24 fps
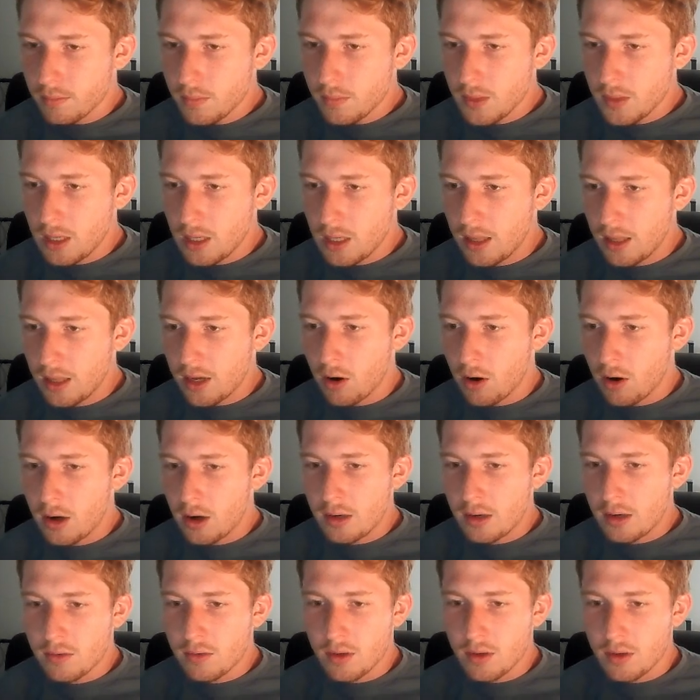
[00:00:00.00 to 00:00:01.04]
Like,
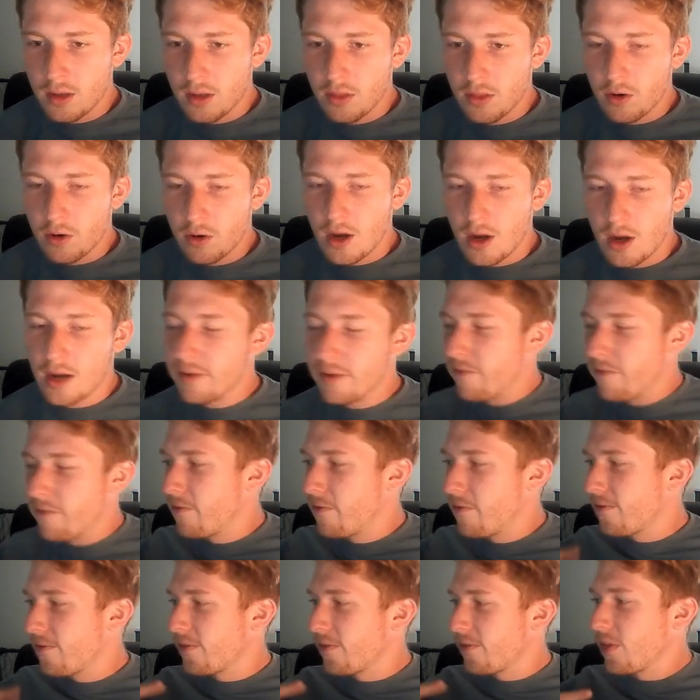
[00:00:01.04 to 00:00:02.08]
honestly, they're kind of
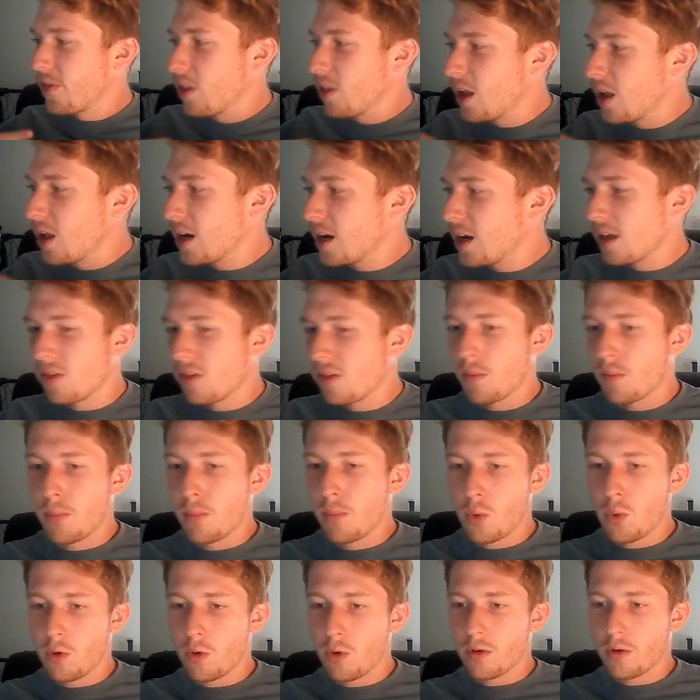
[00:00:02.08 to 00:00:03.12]
flooding the
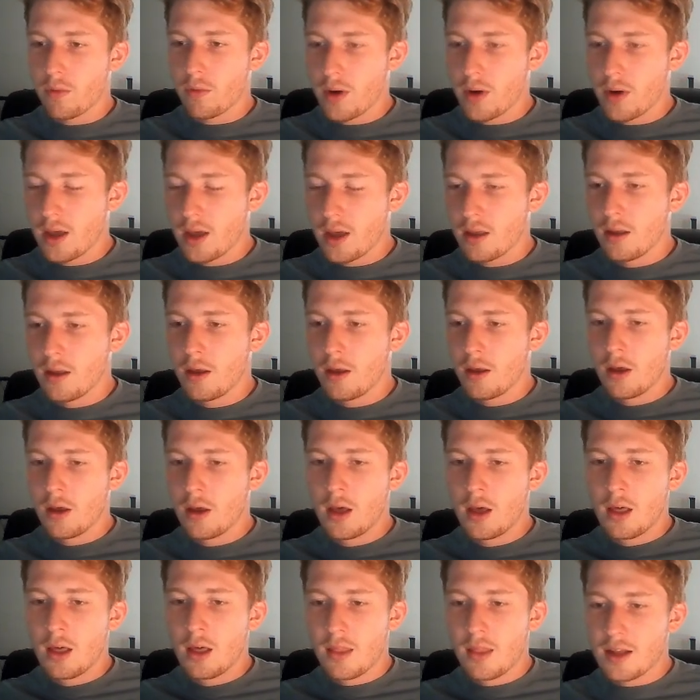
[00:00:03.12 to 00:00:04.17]
board, right?
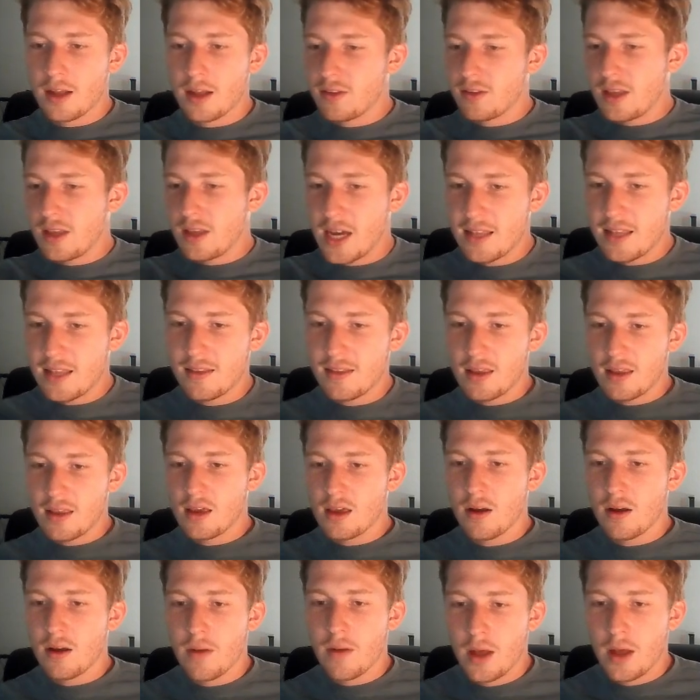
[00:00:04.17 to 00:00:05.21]
That's the
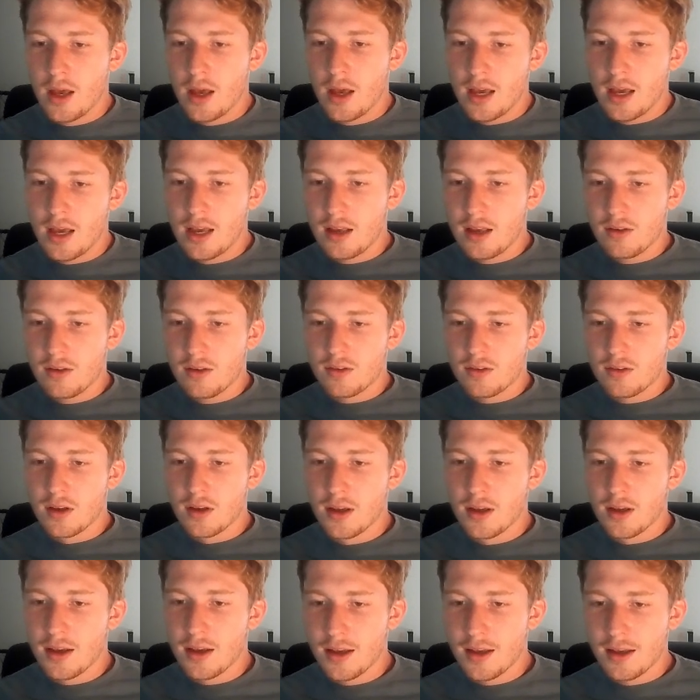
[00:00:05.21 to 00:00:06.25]
idea, is,
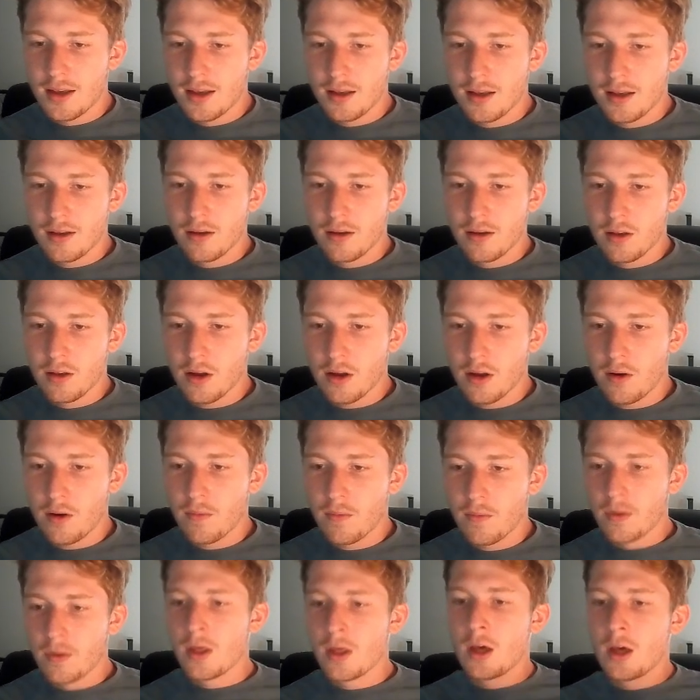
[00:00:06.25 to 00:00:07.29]
you're
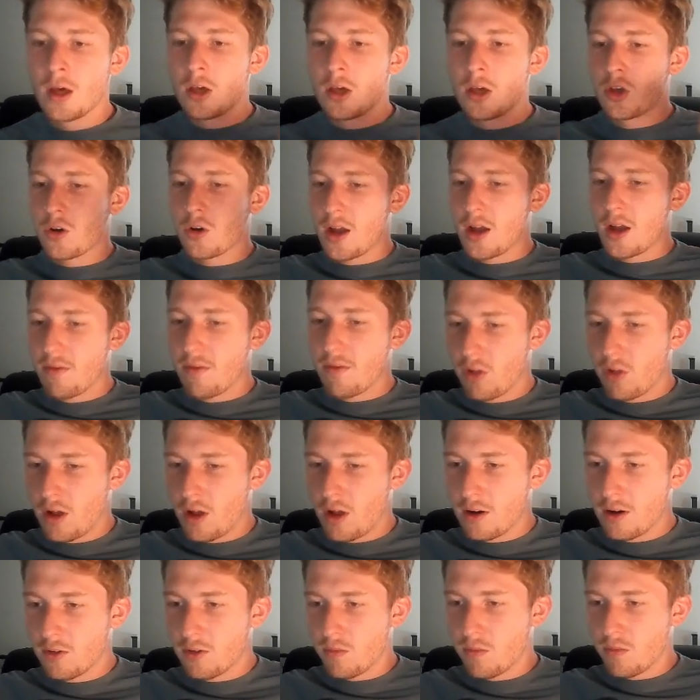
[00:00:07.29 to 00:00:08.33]
going to have a lot
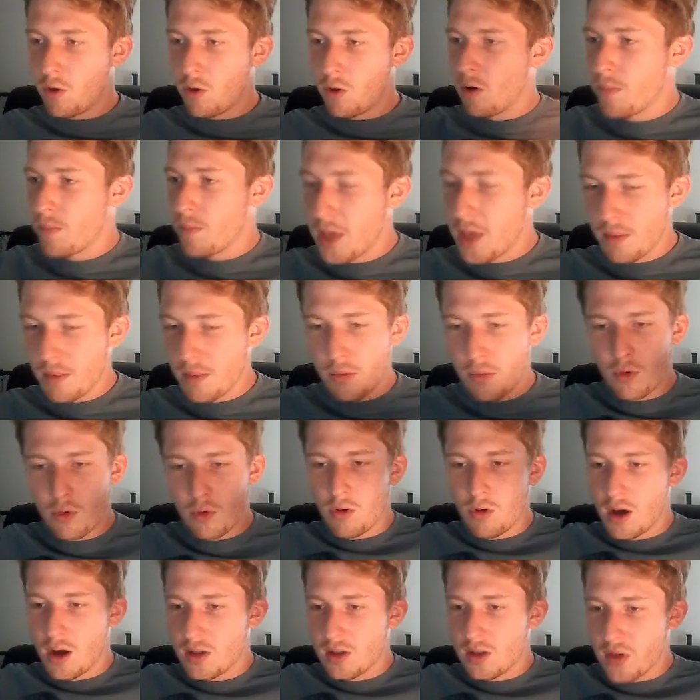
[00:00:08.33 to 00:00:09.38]
of small
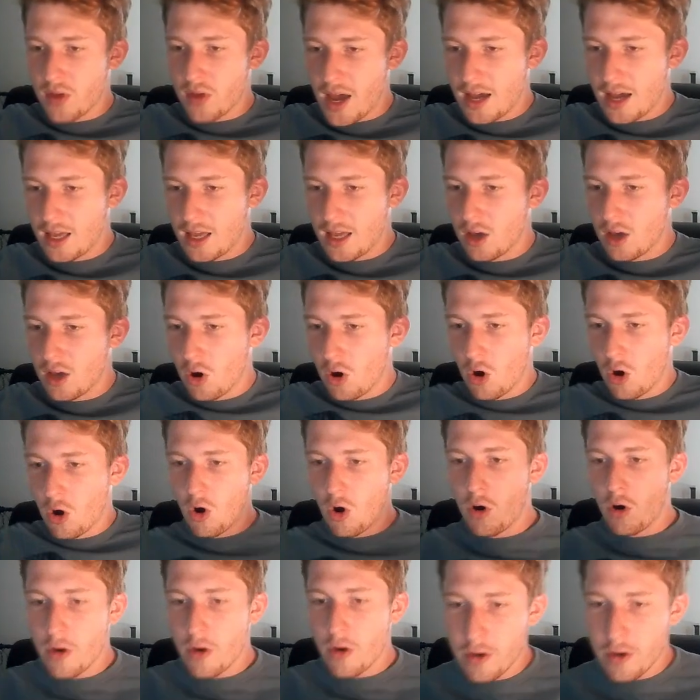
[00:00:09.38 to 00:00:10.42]
people attacking
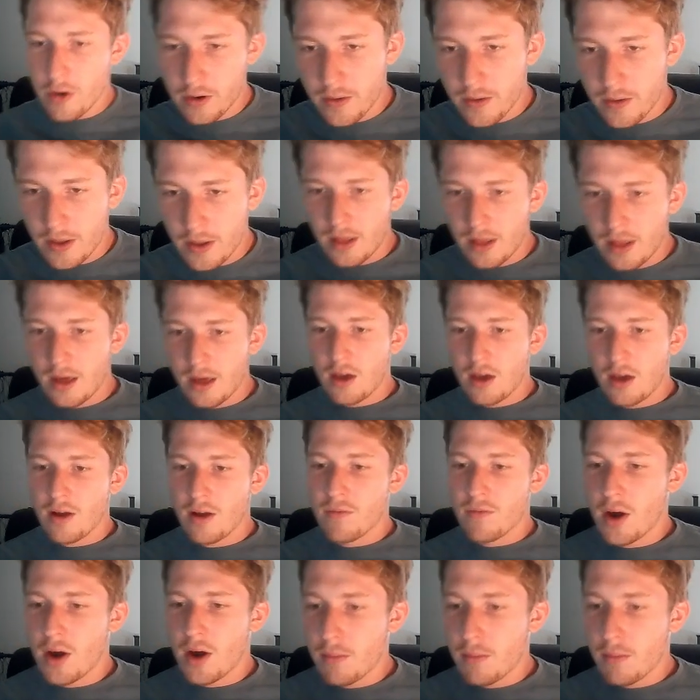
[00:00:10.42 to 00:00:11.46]
hard, and you have
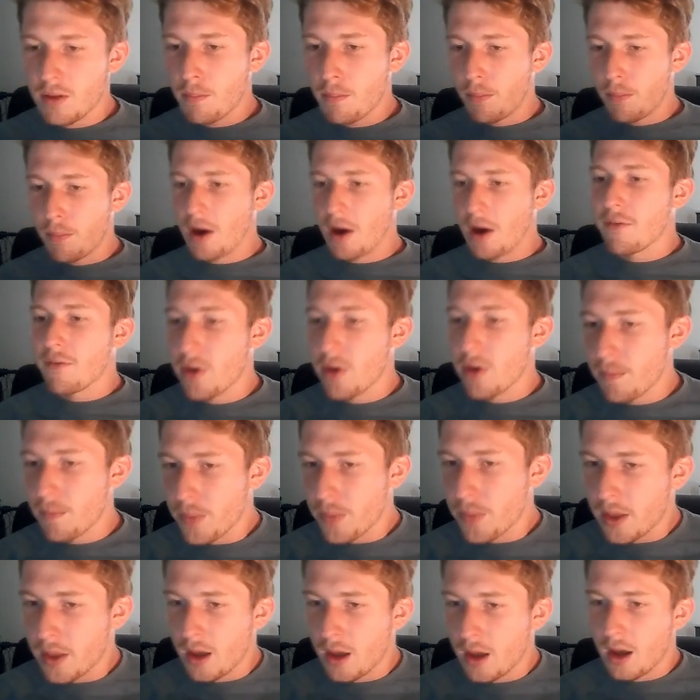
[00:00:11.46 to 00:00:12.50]
Nami to buff
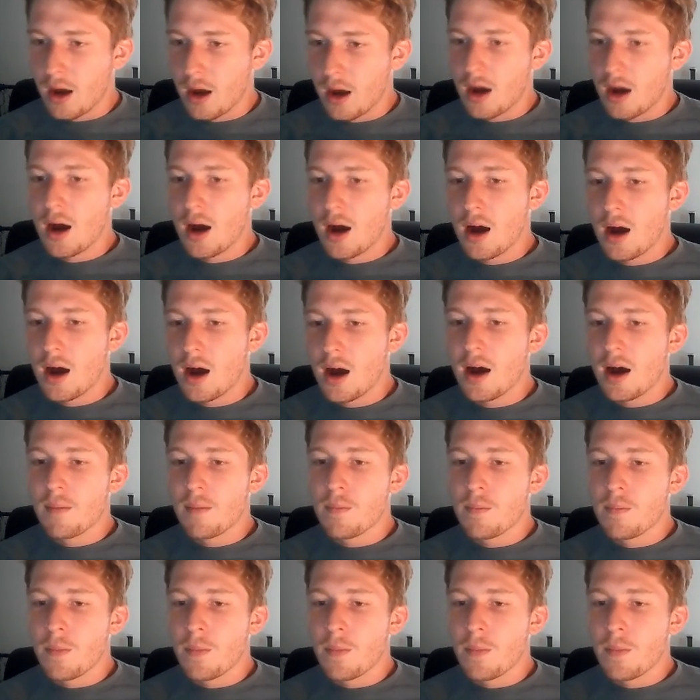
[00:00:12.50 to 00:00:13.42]
them.